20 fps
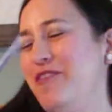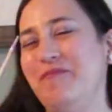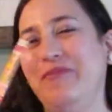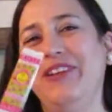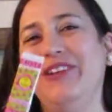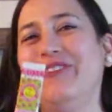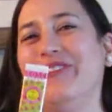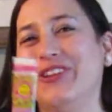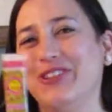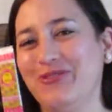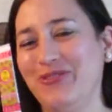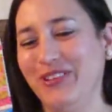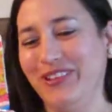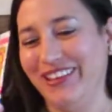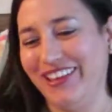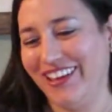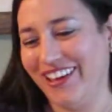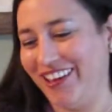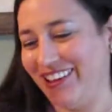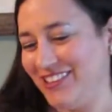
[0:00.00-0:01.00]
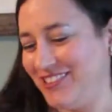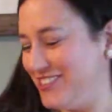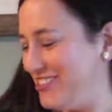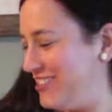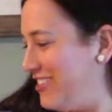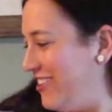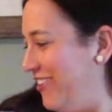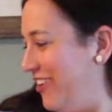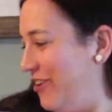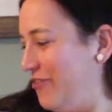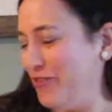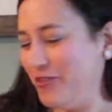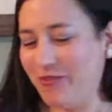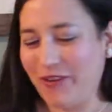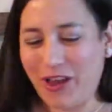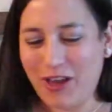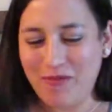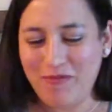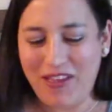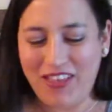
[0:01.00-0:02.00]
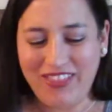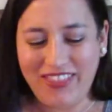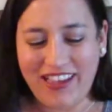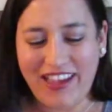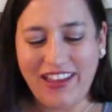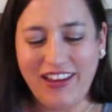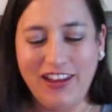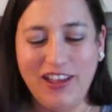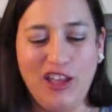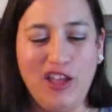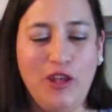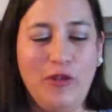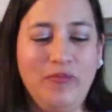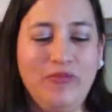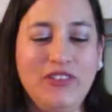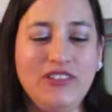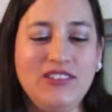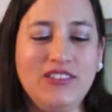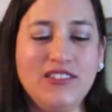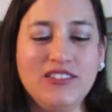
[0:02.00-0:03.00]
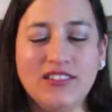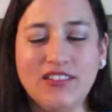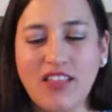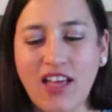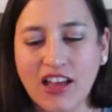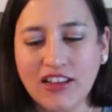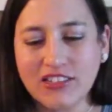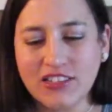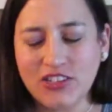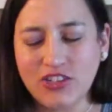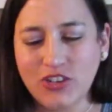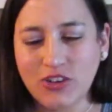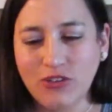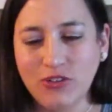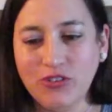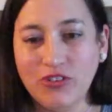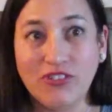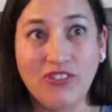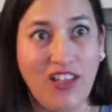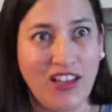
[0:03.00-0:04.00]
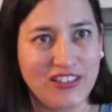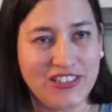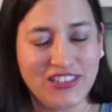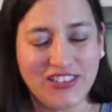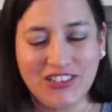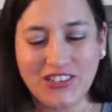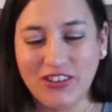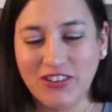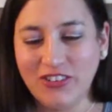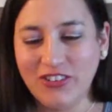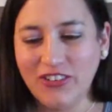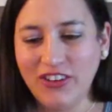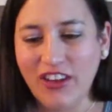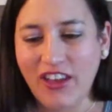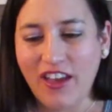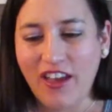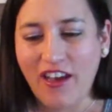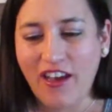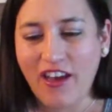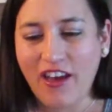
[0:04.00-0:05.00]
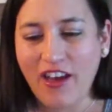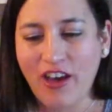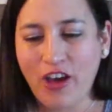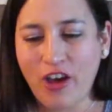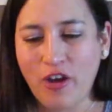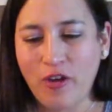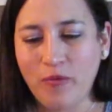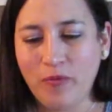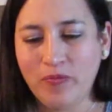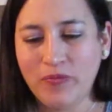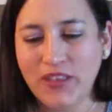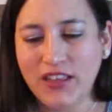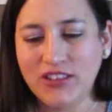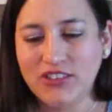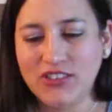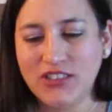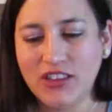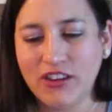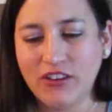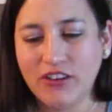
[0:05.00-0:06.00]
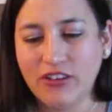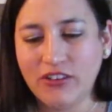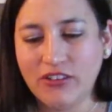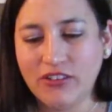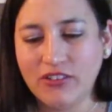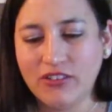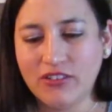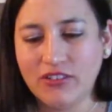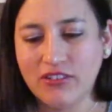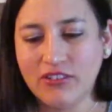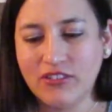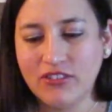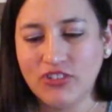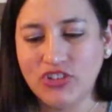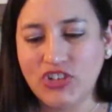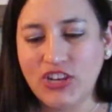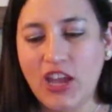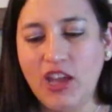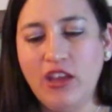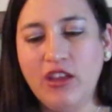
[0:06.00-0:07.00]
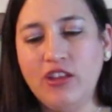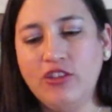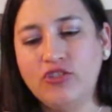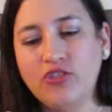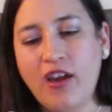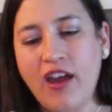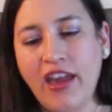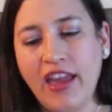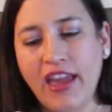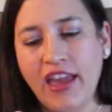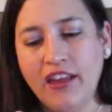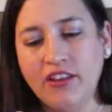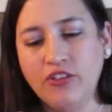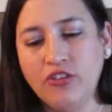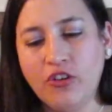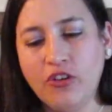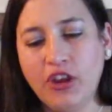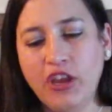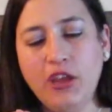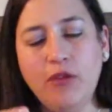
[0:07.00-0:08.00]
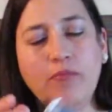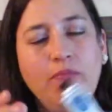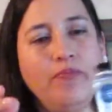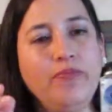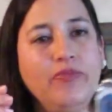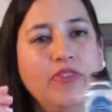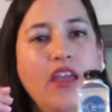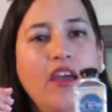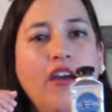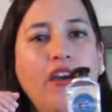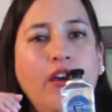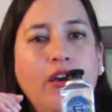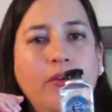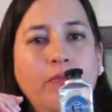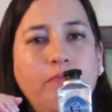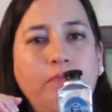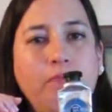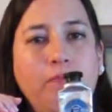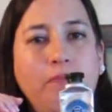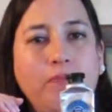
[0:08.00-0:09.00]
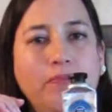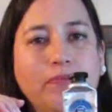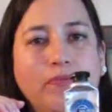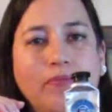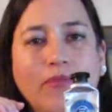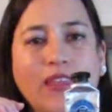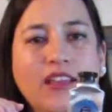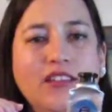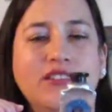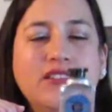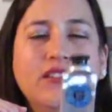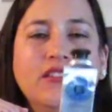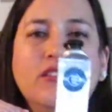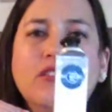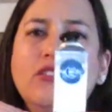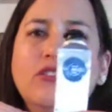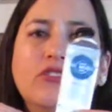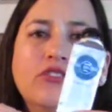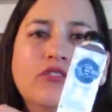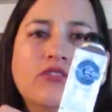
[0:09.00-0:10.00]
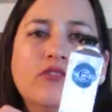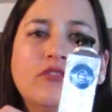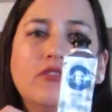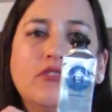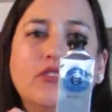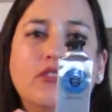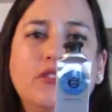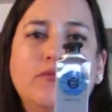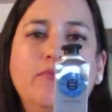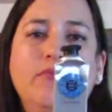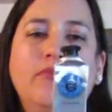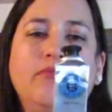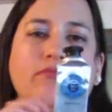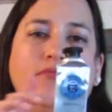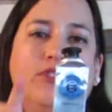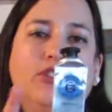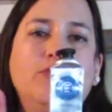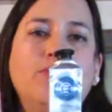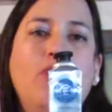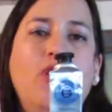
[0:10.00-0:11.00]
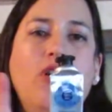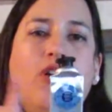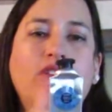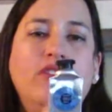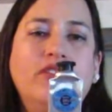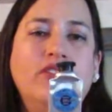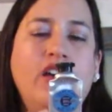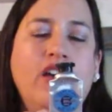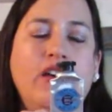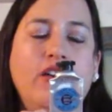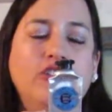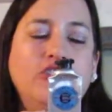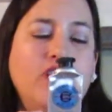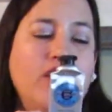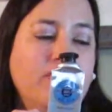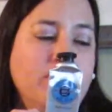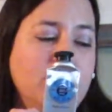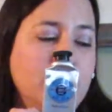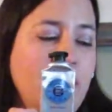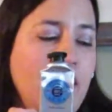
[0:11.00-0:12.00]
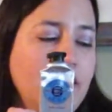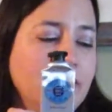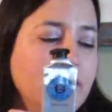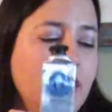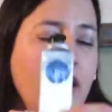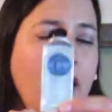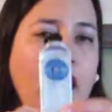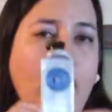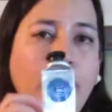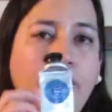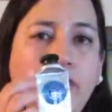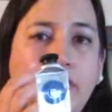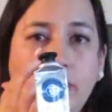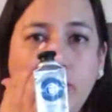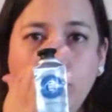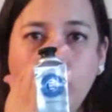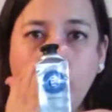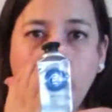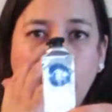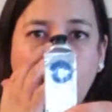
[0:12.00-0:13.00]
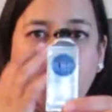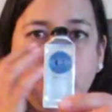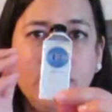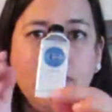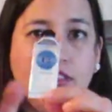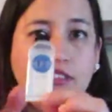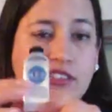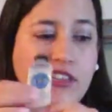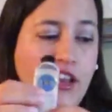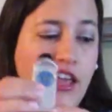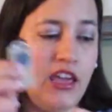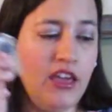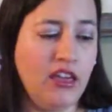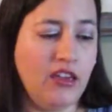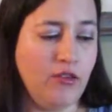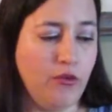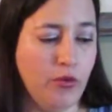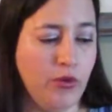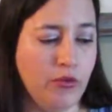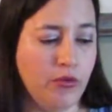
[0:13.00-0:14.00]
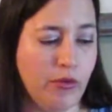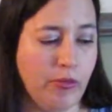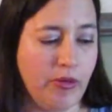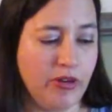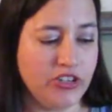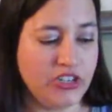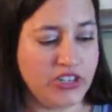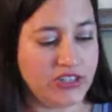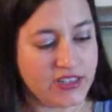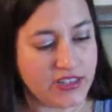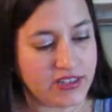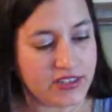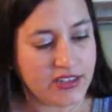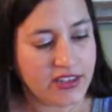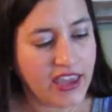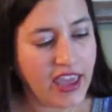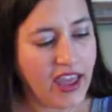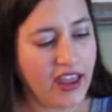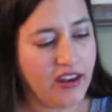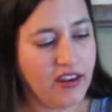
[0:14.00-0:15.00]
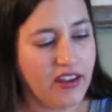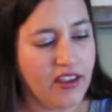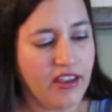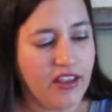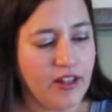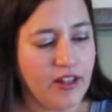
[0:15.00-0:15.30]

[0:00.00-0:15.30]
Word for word: But it worked really good, so I would recommend that. This is the L'Occitane or L'Occitane. Um, it's their Shea Dry Hand Cream. Um, it's the little sm small uh, travel size. I really enjoyed using this and I would repurchase this again.